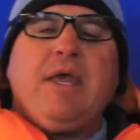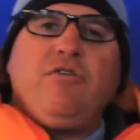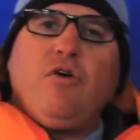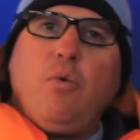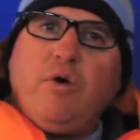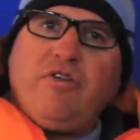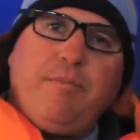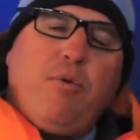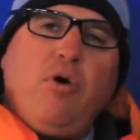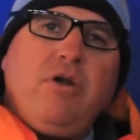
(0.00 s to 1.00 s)
So what's
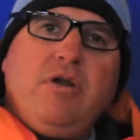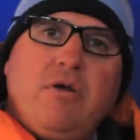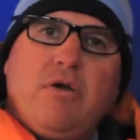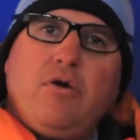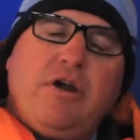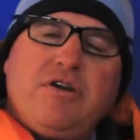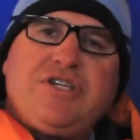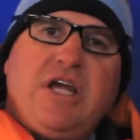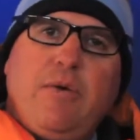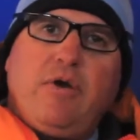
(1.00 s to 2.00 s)
important here, though, to
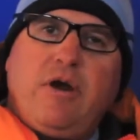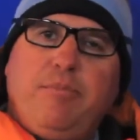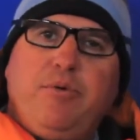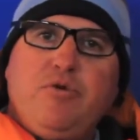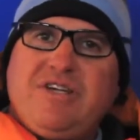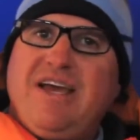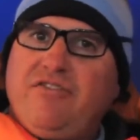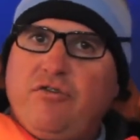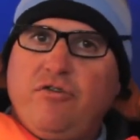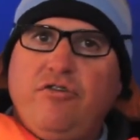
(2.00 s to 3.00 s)
understand what our boot
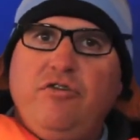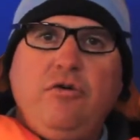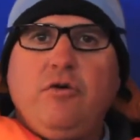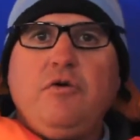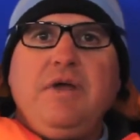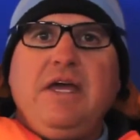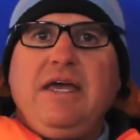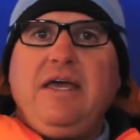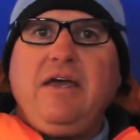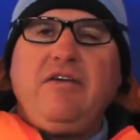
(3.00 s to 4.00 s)
testers do
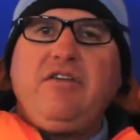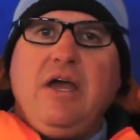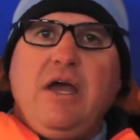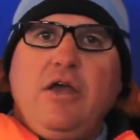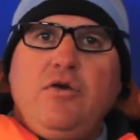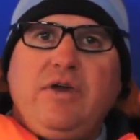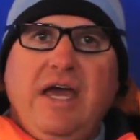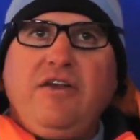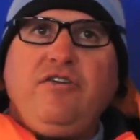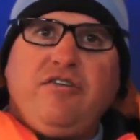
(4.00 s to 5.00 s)
is you
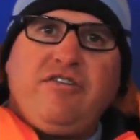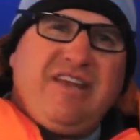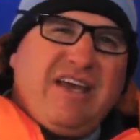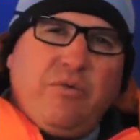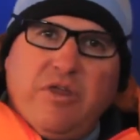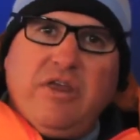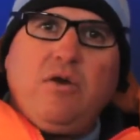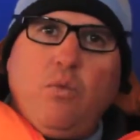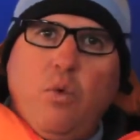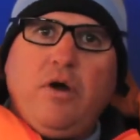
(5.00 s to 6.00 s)
can't just stick
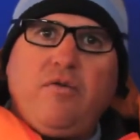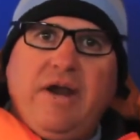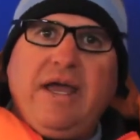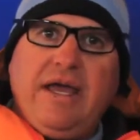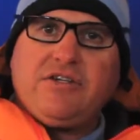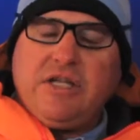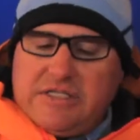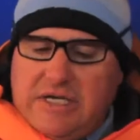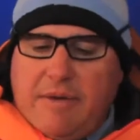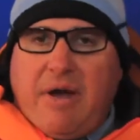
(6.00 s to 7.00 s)
within one range. Let's
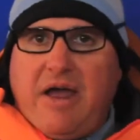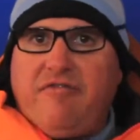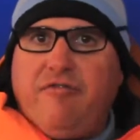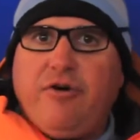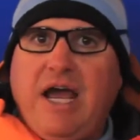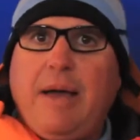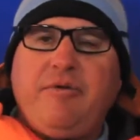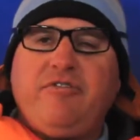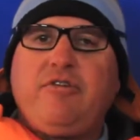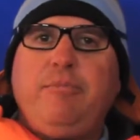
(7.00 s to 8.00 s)
say my foot
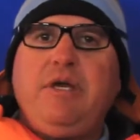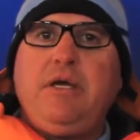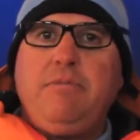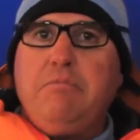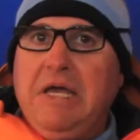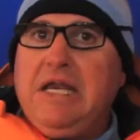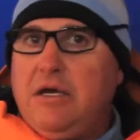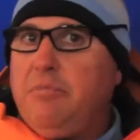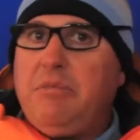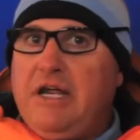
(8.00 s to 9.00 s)
happens to be
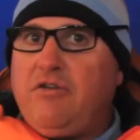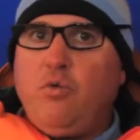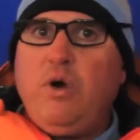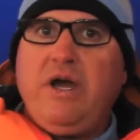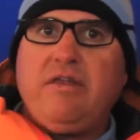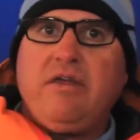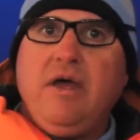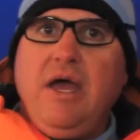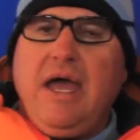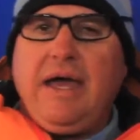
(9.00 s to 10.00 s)
medium in its width
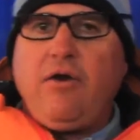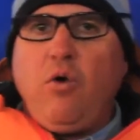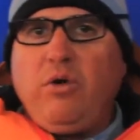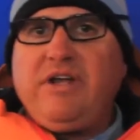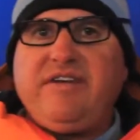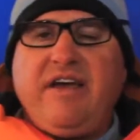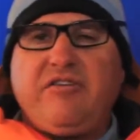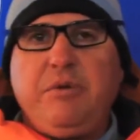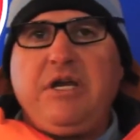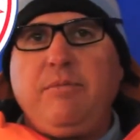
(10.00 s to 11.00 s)
and only
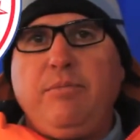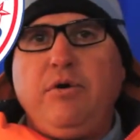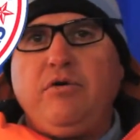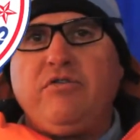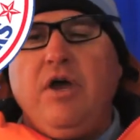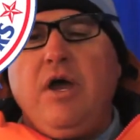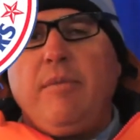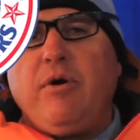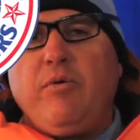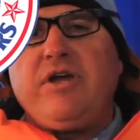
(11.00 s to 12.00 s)
test medium boots.
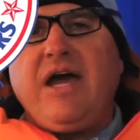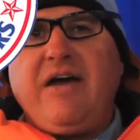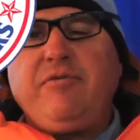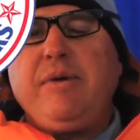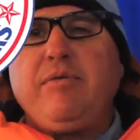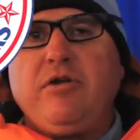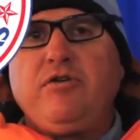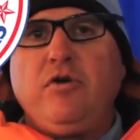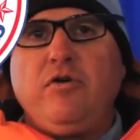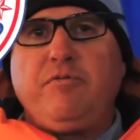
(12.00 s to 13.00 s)
But what you have to be able to
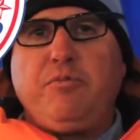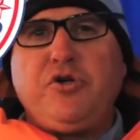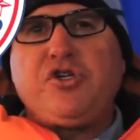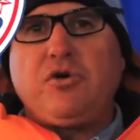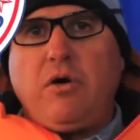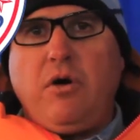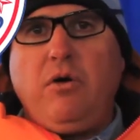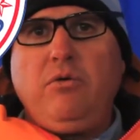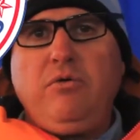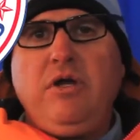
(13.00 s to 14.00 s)
do is put your
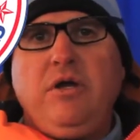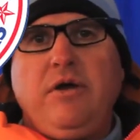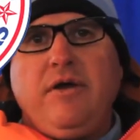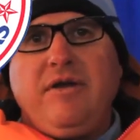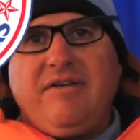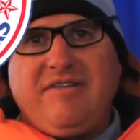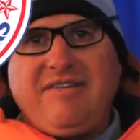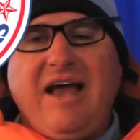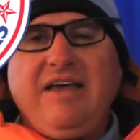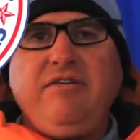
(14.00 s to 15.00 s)
own
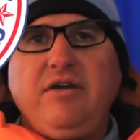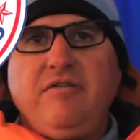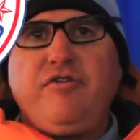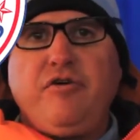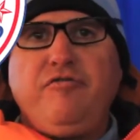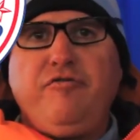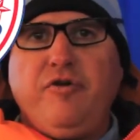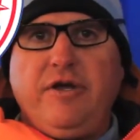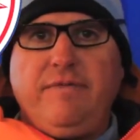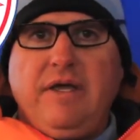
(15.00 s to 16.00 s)
sizing of your
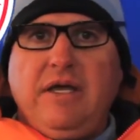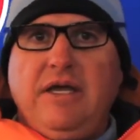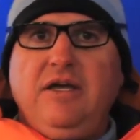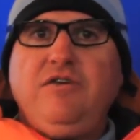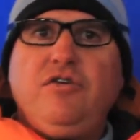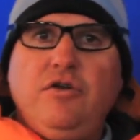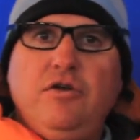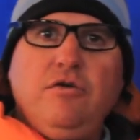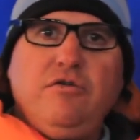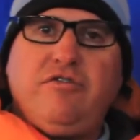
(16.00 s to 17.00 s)
foot into
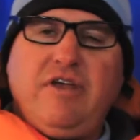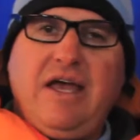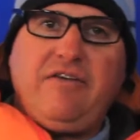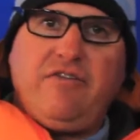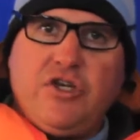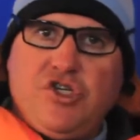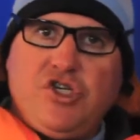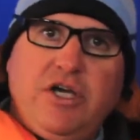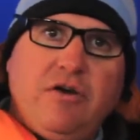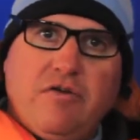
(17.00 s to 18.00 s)
use as the
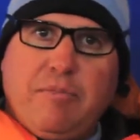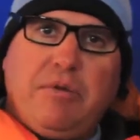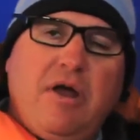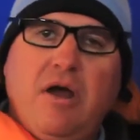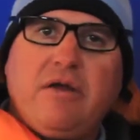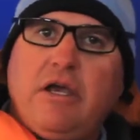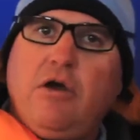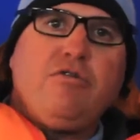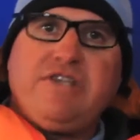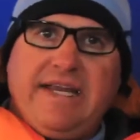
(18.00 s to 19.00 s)
jig or the plug that
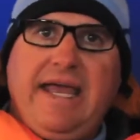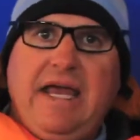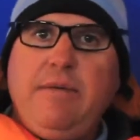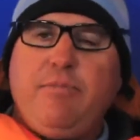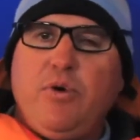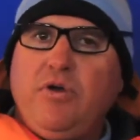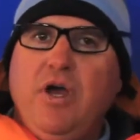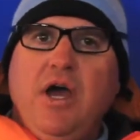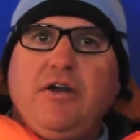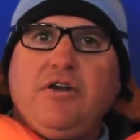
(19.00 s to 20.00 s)
goes in any boot
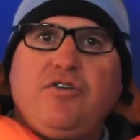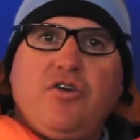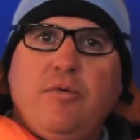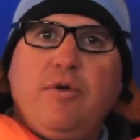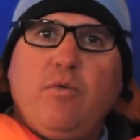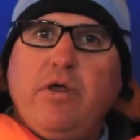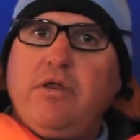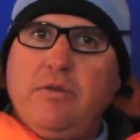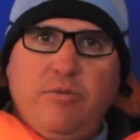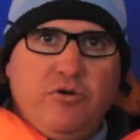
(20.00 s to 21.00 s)
to determine whether
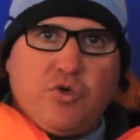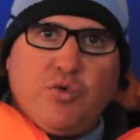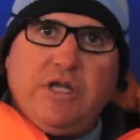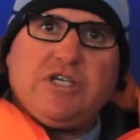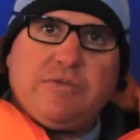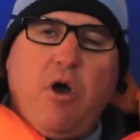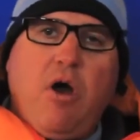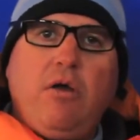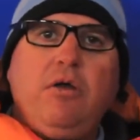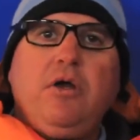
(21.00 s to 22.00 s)
the boot's really
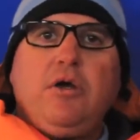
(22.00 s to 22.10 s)
small,